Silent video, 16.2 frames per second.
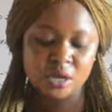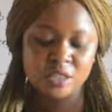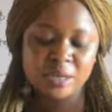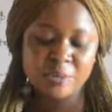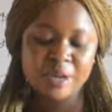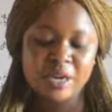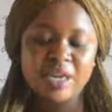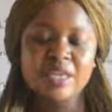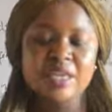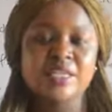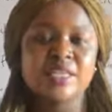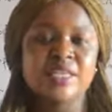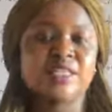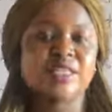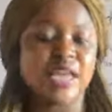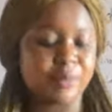So many
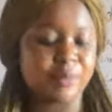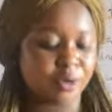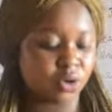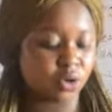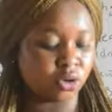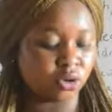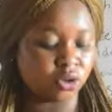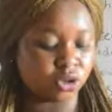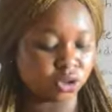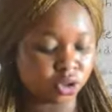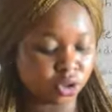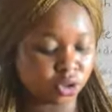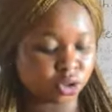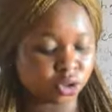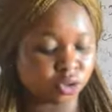diseases can be controlled